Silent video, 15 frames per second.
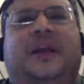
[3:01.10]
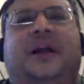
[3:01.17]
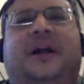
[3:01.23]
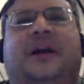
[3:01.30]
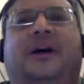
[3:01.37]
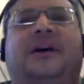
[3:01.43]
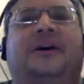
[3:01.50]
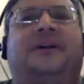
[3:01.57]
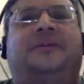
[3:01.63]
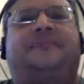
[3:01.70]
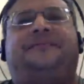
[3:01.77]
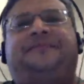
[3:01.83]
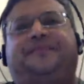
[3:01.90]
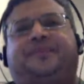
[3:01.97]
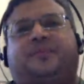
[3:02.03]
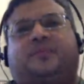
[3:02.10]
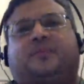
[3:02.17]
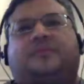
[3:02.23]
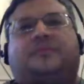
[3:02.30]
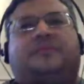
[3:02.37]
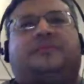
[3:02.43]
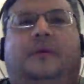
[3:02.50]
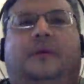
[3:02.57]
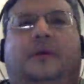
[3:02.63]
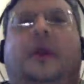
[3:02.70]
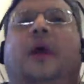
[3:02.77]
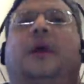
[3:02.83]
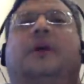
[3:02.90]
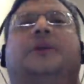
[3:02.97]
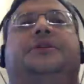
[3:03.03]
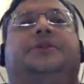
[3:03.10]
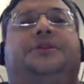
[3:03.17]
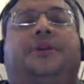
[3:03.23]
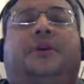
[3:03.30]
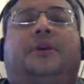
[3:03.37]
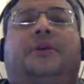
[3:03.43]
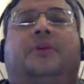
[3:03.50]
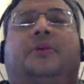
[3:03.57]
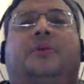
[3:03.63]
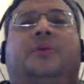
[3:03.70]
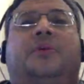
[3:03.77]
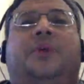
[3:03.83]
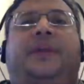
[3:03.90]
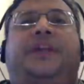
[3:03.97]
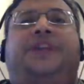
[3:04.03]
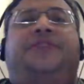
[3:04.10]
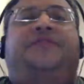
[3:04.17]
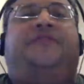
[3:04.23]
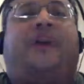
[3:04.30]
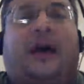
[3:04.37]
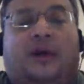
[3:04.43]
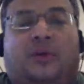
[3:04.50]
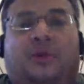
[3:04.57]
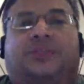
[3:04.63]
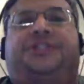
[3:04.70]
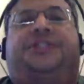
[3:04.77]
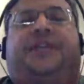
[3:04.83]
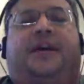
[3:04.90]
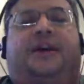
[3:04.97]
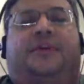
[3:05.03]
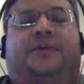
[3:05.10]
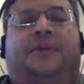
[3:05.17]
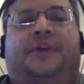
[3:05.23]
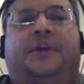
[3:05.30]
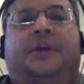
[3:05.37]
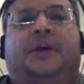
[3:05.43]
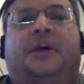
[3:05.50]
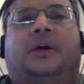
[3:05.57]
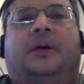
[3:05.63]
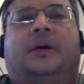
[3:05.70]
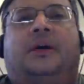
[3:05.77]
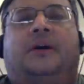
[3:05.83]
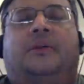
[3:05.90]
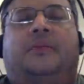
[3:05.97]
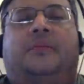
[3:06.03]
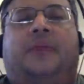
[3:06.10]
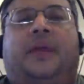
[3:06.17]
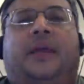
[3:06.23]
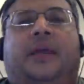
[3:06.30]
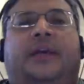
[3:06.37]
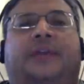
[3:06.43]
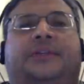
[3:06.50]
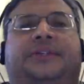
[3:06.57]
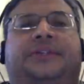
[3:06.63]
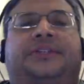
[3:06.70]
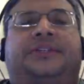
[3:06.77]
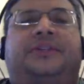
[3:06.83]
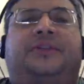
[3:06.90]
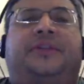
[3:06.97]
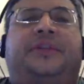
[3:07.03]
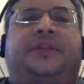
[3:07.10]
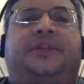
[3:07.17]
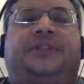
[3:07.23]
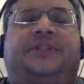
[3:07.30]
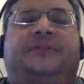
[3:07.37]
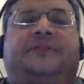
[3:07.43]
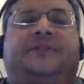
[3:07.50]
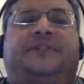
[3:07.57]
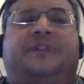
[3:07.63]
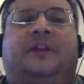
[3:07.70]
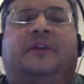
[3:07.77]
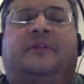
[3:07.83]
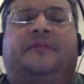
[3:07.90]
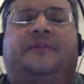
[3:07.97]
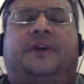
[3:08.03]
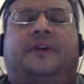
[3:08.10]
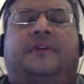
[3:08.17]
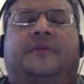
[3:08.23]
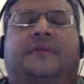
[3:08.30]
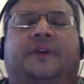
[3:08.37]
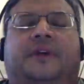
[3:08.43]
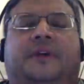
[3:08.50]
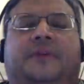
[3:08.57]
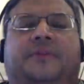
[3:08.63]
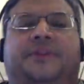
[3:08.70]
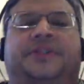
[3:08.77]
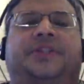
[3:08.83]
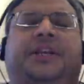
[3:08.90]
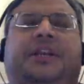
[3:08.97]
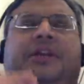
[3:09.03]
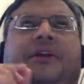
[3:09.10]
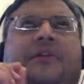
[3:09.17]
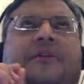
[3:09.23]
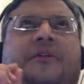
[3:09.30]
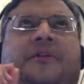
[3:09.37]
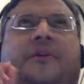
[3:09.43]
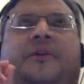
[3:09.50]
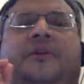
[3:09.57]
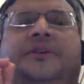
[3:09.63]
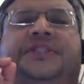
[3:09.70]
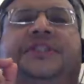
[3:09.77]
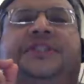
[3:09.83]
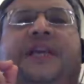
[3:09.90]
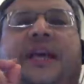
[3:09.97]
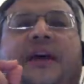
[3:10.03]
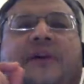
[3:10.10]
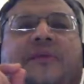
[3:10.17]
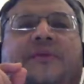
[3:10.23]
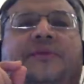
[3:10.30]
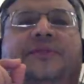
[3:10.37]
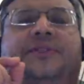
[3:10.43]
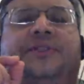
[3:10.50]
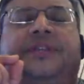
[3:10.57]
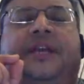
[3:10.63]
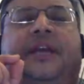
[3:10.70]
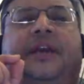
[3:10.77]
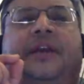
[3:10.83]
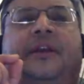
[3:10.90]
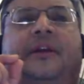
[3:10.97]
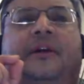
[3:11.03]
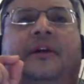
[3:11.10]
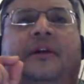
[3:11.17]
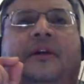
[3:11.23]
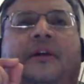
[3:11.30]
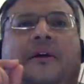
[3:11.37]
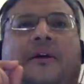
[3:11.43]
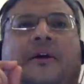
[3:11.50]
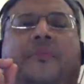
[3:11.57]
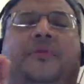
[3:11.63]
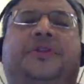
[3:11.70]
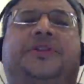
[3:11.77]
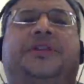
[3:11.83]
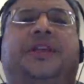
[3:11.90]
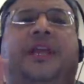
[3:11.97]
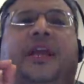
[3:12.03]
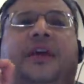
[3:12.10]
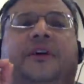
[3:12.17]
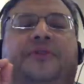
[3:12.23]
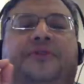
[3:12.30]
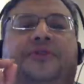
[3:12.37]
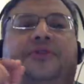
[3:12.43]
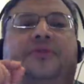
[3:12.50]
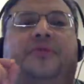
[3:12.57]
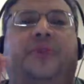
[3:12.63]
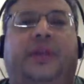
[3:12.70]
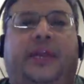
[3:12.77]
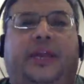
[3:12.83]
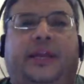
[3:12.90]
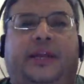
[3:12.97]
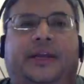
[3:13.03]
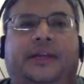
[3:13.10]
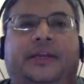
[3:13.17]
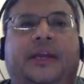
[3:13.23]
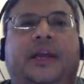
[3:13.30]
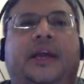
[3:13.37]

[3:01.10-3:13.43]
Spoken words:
um, so each vowel sound has a series of particular sounds that are put together to create it.